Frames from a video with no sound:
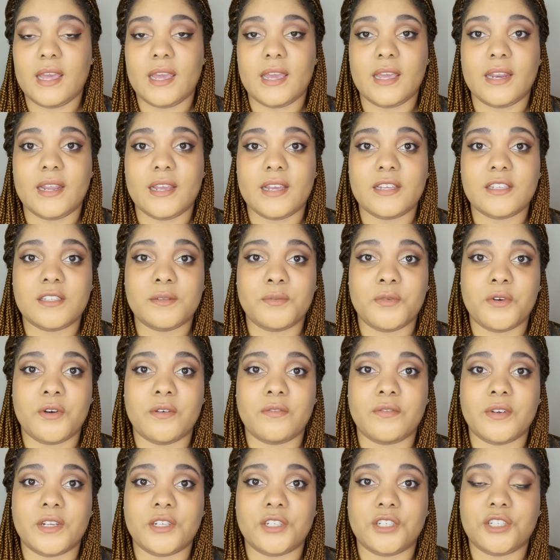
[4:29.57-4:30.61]
It is more
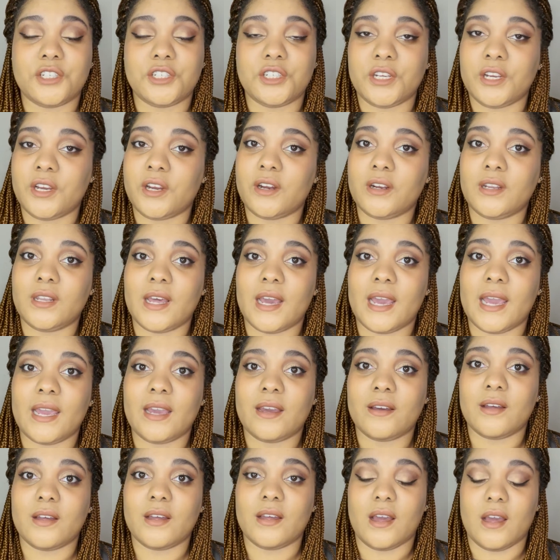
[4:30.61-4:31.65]
of a sheer
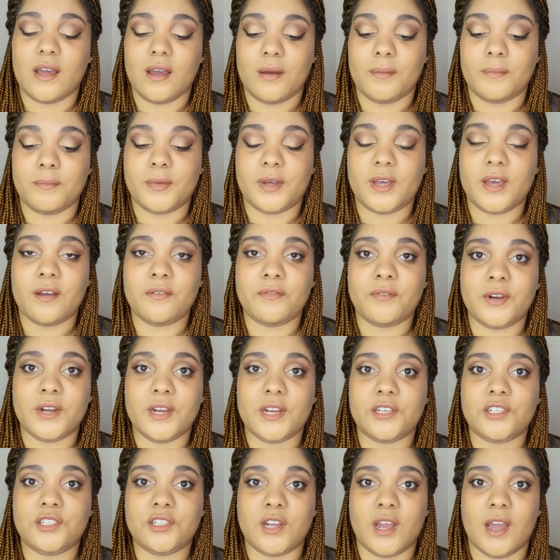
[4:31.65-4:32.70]
like
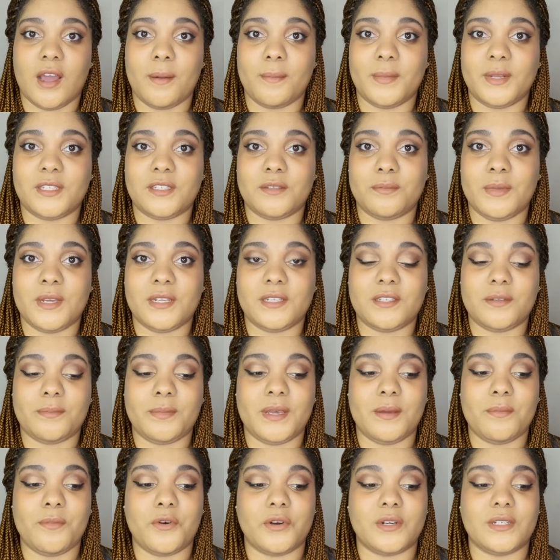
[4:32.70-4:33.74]
coverage. It's meant to
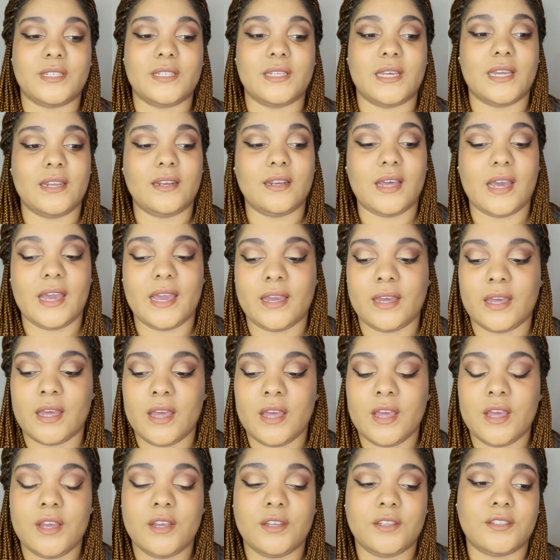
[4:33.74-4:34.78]
be more skin like,
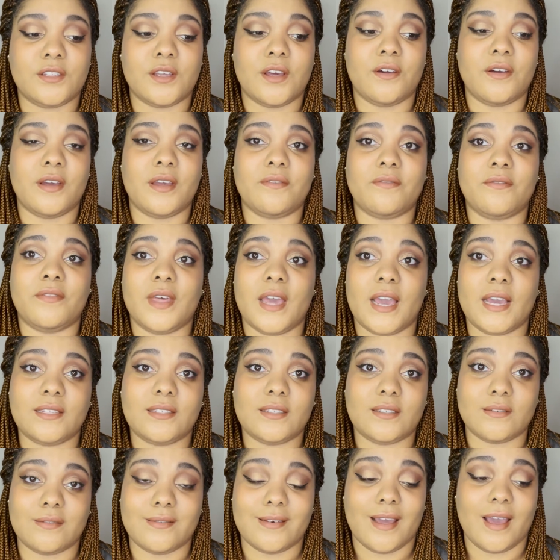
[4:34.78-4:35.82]
so if
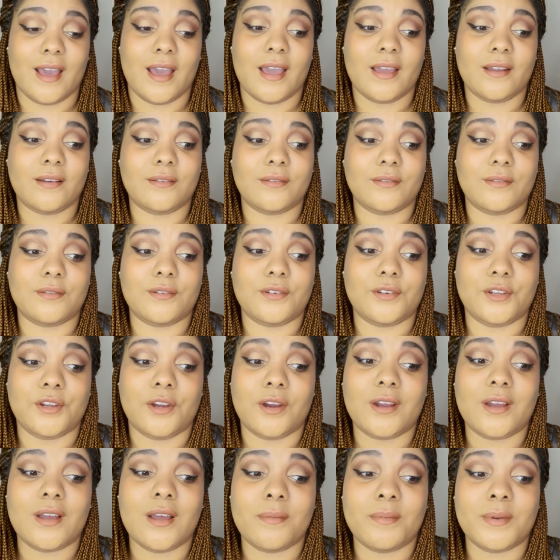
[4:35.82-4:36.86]
that's not
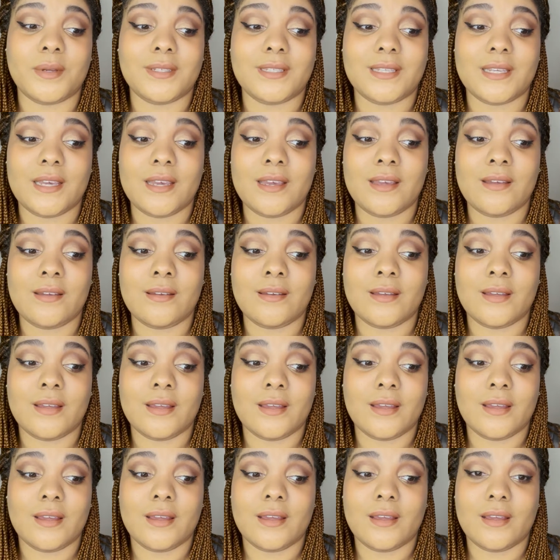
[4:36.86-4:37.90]
your cup of tea,
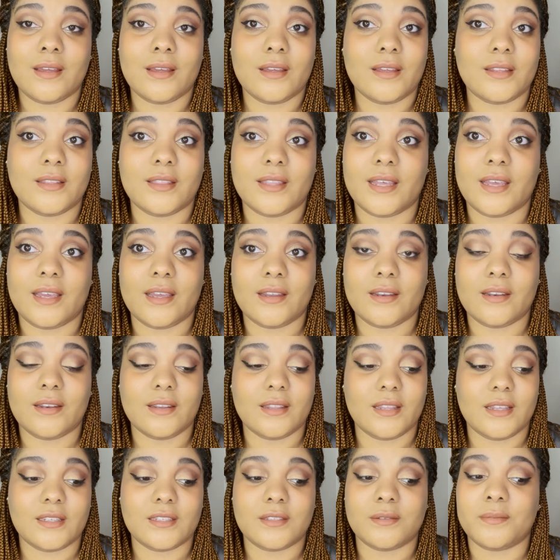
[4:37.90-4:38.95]

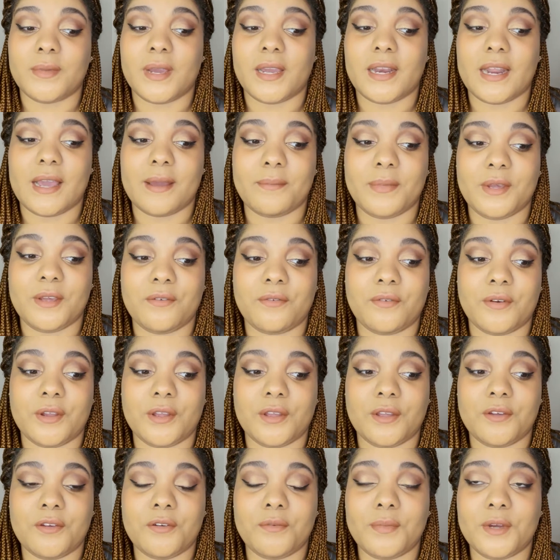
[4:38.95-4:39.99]
then this might not be for
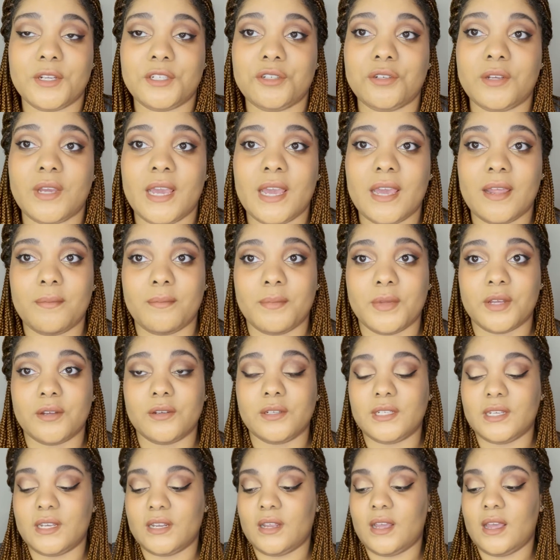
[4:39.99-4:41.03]
you, but you can
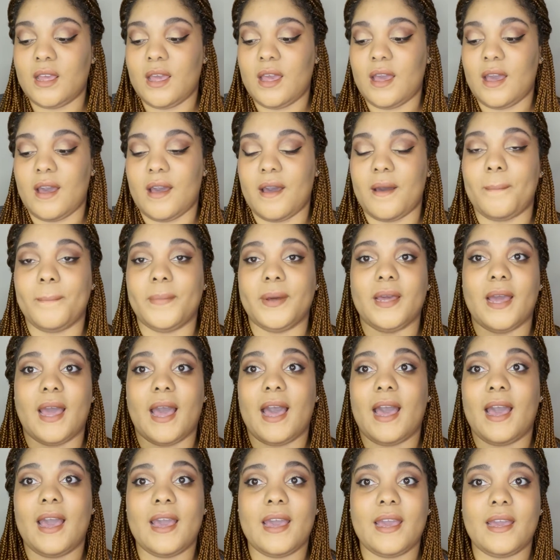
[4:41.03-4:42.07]
build it. But
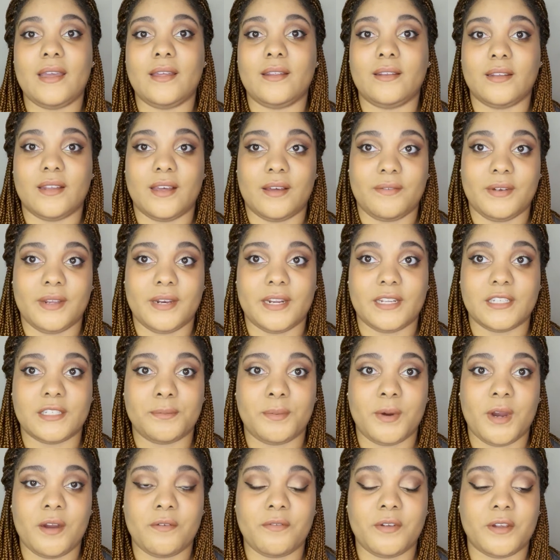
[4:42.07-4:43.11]
I love it. It's
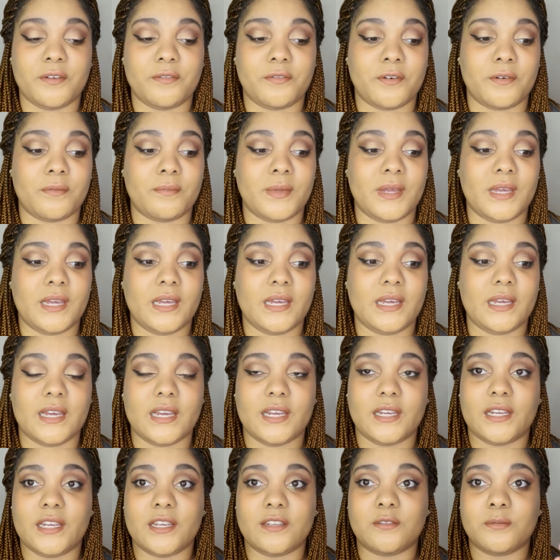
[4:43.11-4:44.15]
perfect for me.
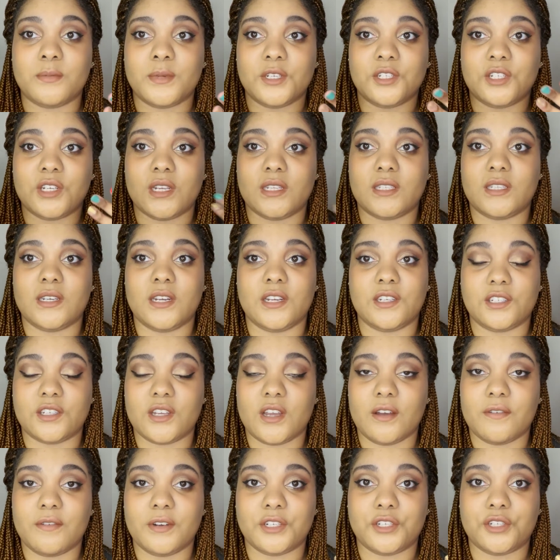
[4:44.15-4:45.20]
It gives me just enough
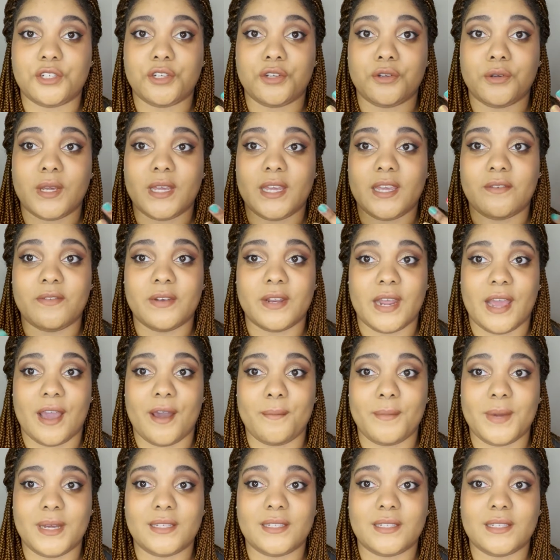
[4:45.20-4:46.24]
coverage to even
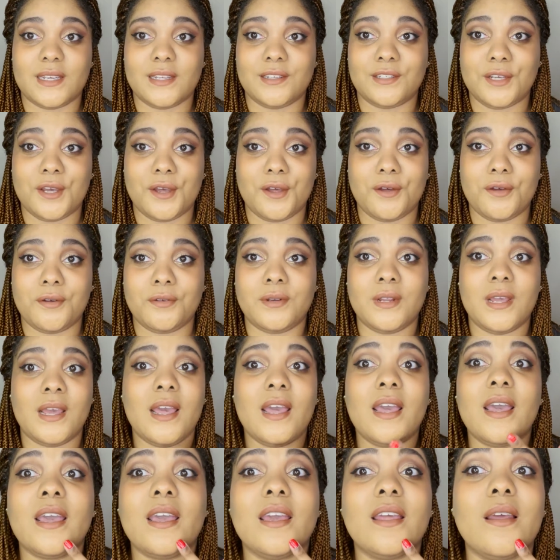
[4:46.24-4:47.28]
out my skin tone.
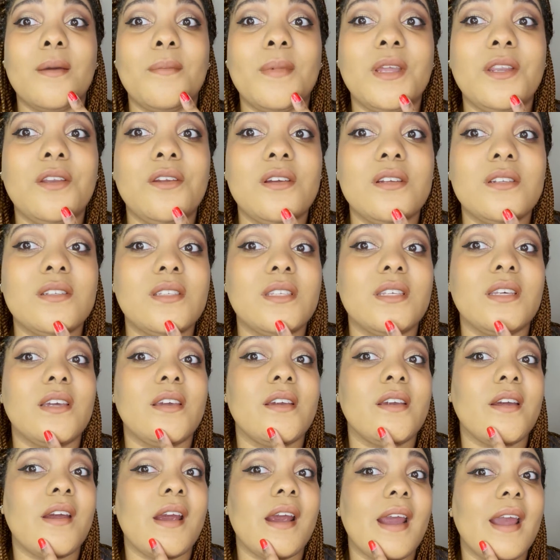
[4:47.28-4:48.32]
And I mean, you can see
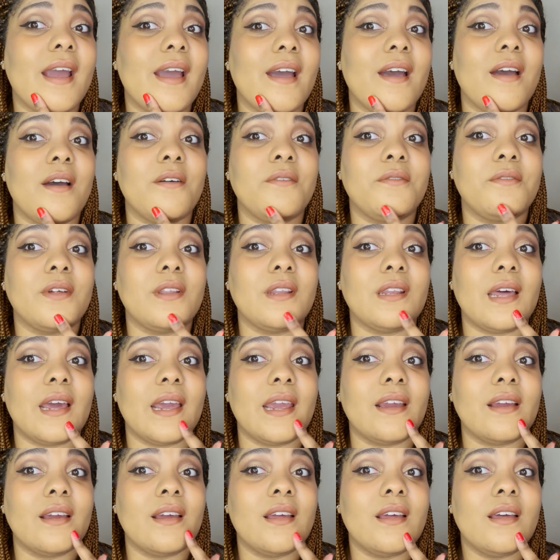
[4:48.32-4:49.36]
here I have
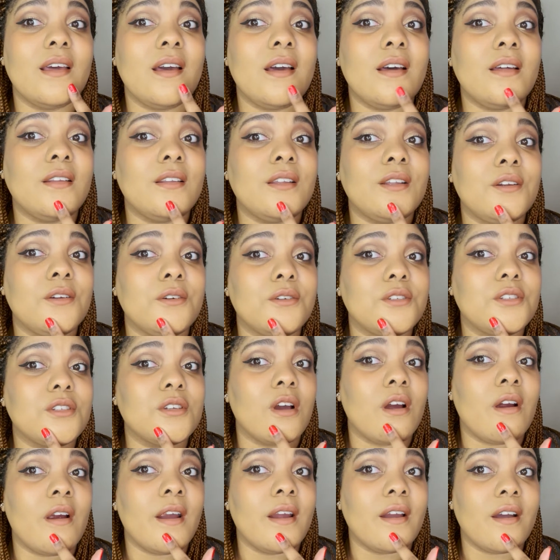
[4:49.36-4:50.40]
like little
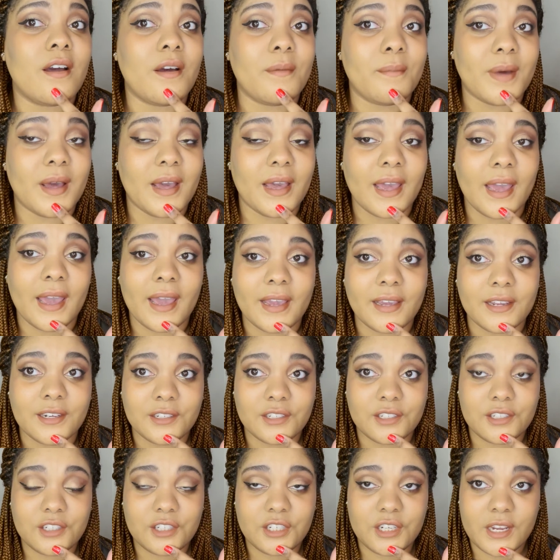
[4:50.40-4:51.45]
scarring on my
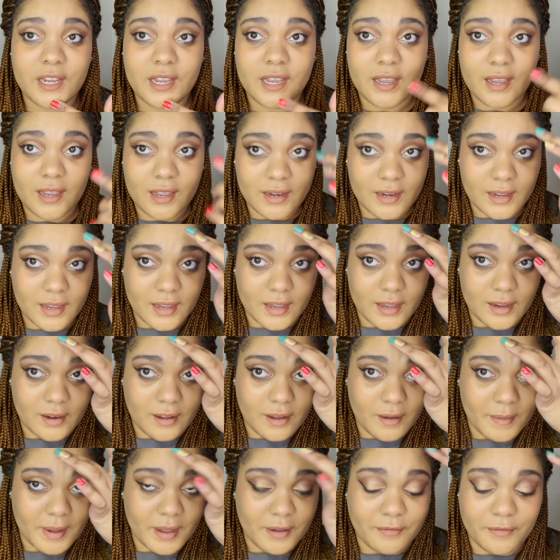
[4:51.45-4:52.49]
chin and
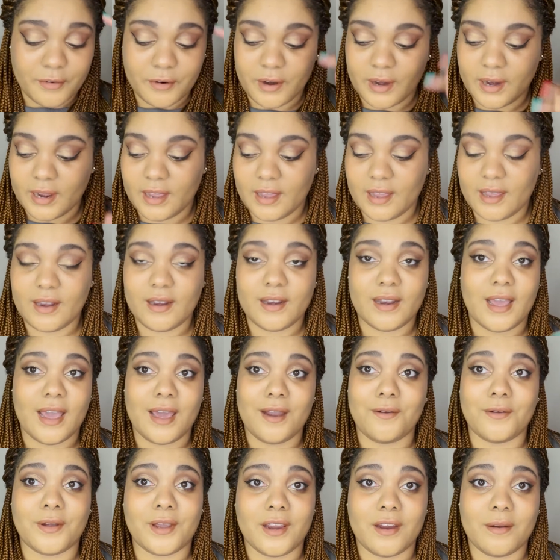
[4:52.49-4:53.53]
on my forehead.
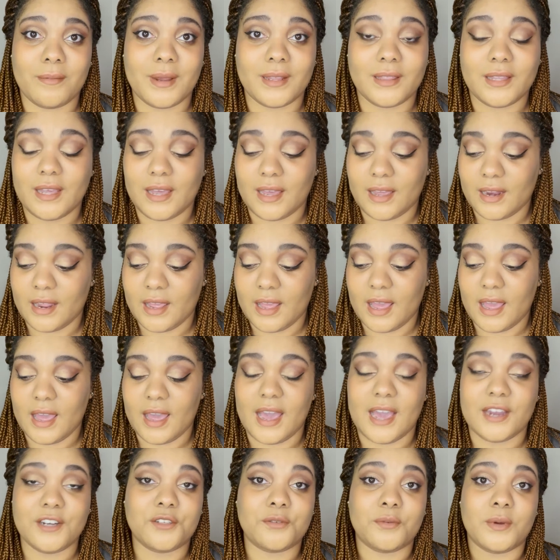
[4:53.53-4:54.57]
I don't care about that.
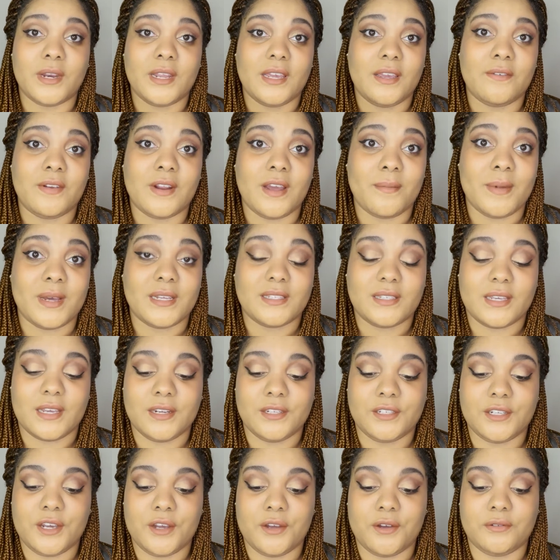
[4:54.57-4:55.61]
I just want to even out my
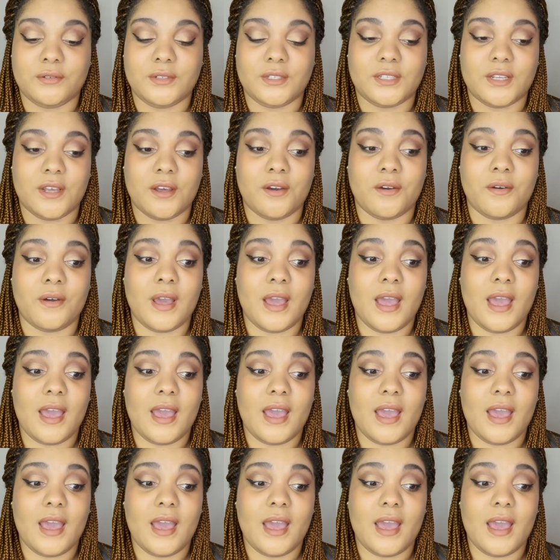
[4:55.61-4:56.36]
skin tone. So